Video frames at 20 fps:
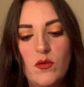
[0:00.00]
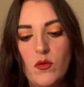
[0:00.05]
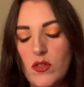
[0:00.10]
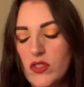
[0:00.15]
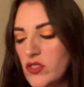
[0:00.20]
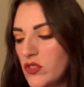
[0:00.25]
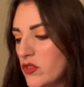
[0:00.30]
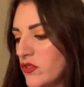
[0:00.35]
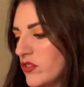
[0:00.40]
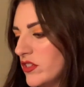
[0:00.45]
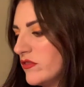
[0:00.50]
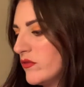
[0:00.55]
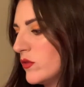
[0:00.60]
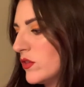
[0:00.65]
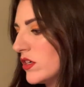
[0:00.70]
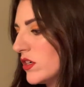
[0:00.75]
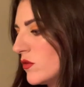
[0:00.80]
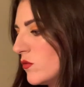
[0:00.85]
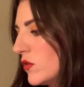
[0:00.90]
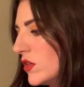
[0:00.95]
One, two, three,
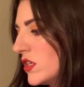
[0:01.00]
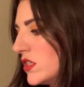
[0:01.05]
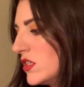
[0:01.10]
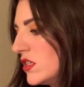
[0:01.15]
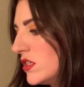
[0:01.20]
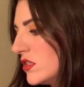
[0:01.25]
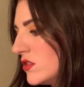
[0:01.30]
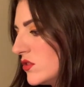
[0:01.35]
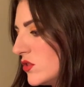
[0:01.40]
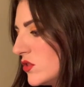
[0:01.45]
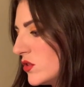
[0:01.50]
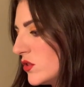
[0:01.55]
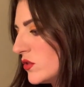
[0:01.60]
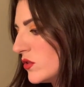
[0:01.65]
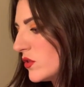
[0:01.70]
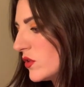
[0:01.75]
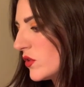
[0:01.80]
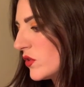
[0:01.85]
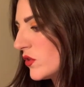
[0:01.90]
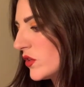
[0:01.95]
four. One,
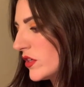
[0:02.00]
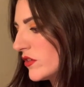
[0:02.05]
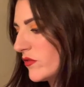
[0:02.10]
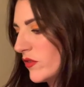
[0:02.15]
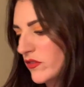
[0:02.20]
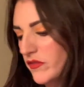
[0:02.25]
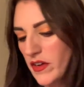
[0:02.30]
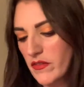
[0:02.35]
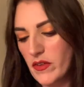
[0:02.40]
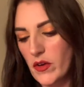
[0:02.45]
two, three, four, five.